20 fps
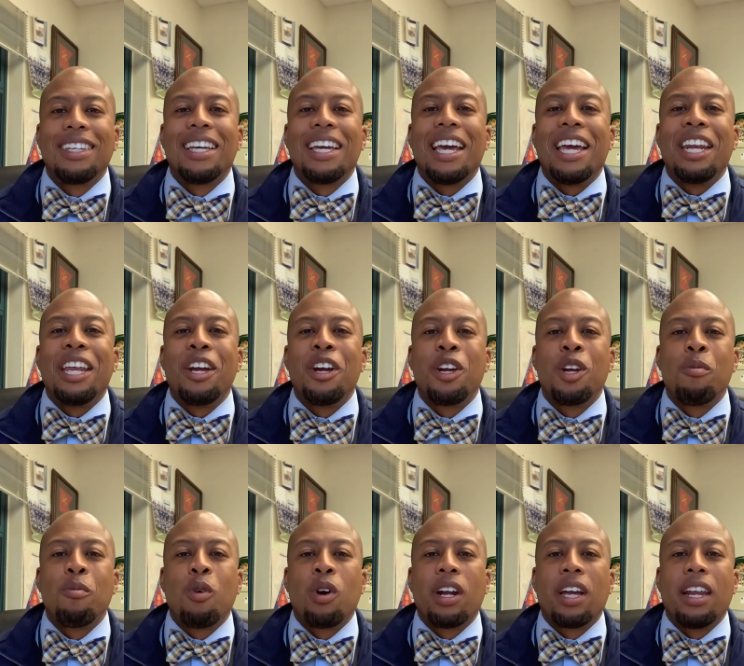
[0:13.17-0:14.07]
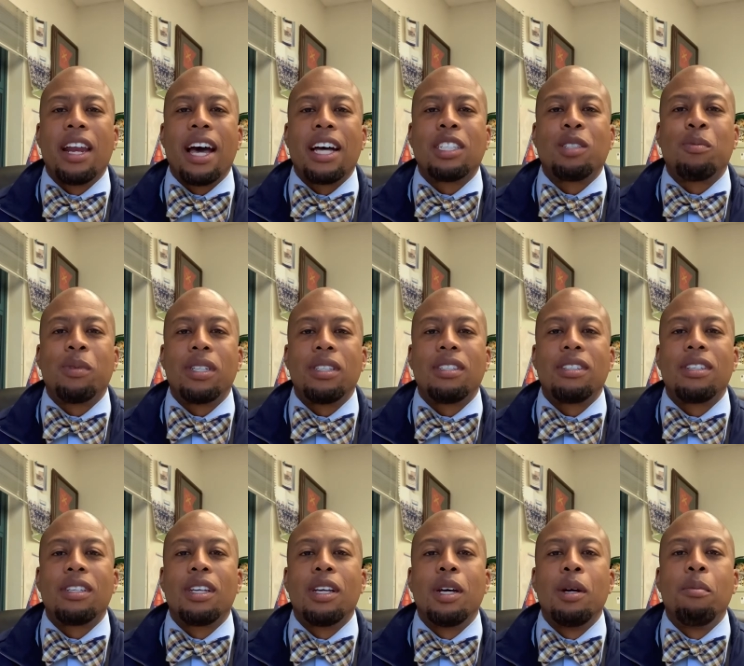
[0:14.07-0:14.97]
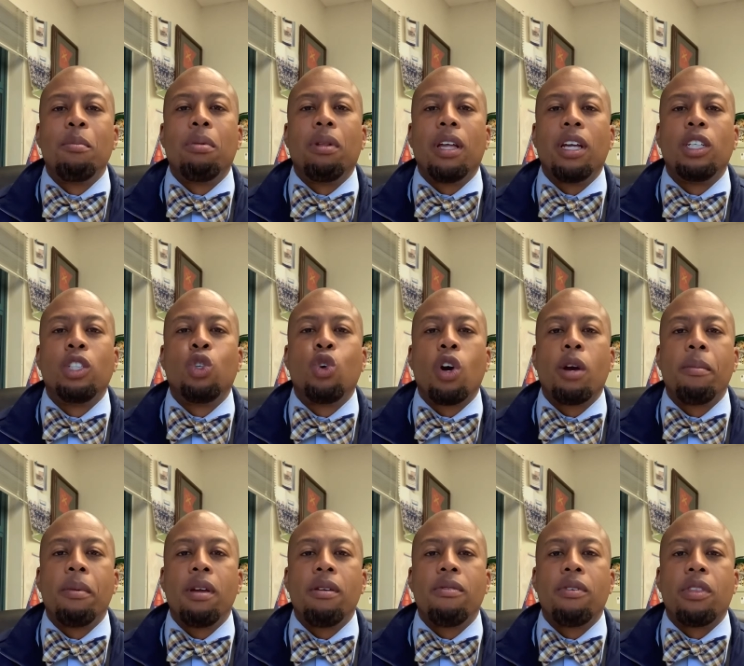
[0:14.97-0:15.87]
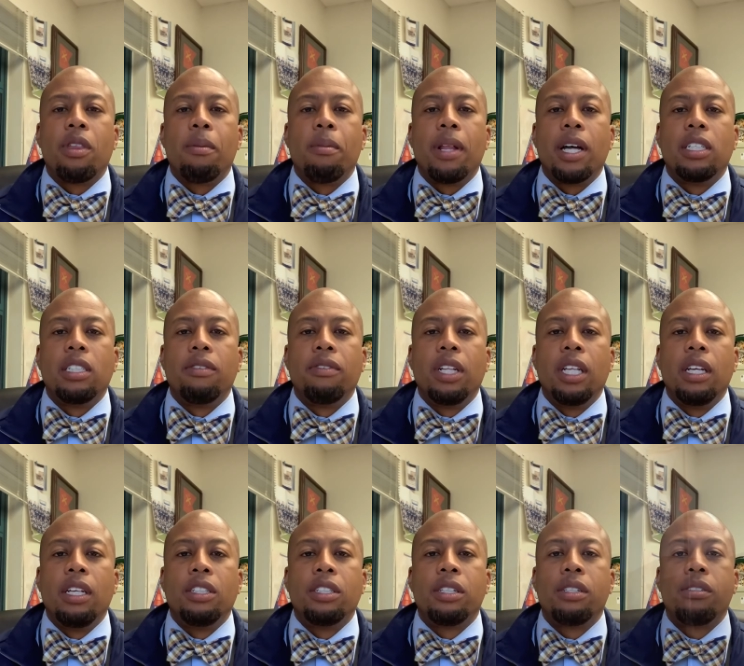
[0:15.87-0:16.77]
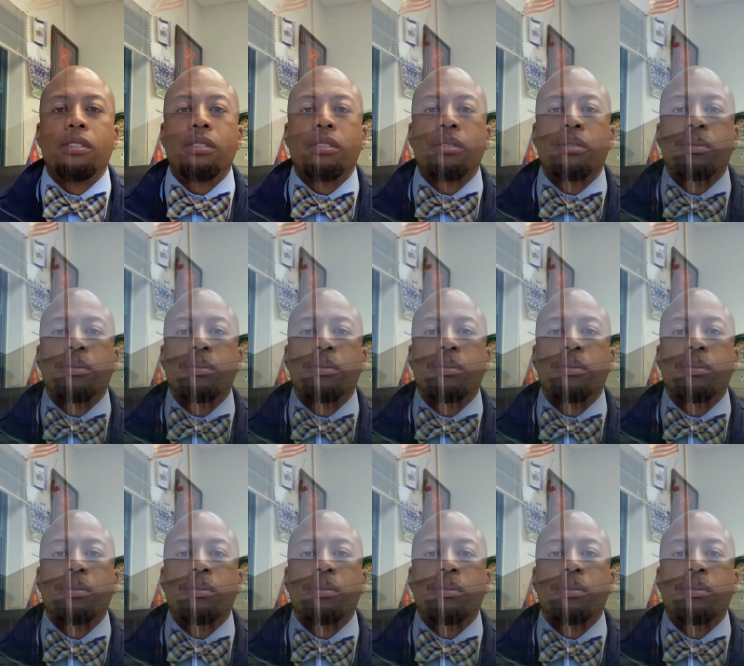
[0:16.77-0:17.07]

And here are your morning announcements. Please join me for the Pledge of Allegiance.